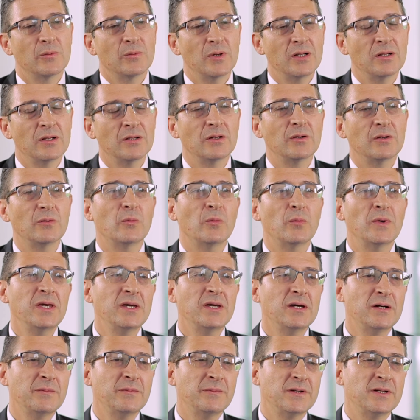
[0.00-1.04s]
Well, we
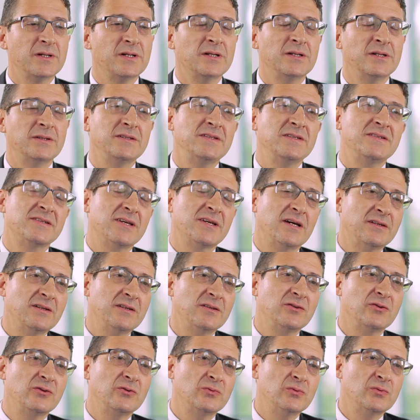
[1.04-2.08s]
have uh,
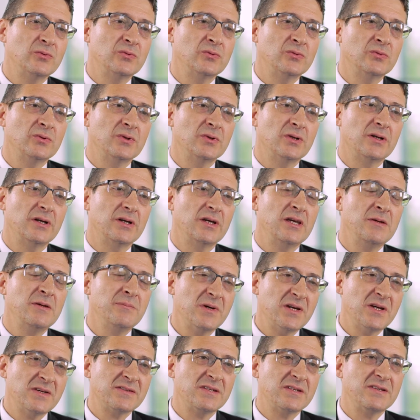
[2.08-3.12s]
decided to
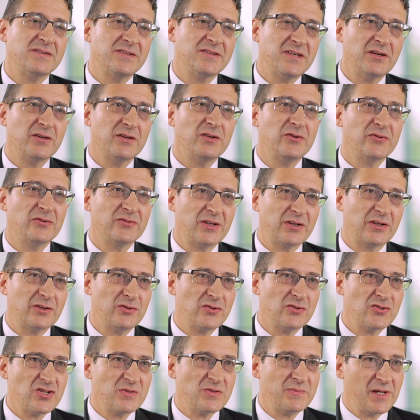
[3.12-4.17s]
invest in single-use
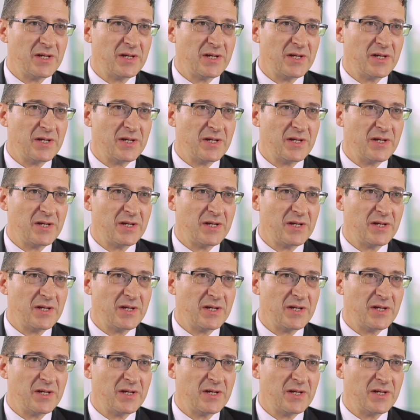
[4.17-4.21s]
technology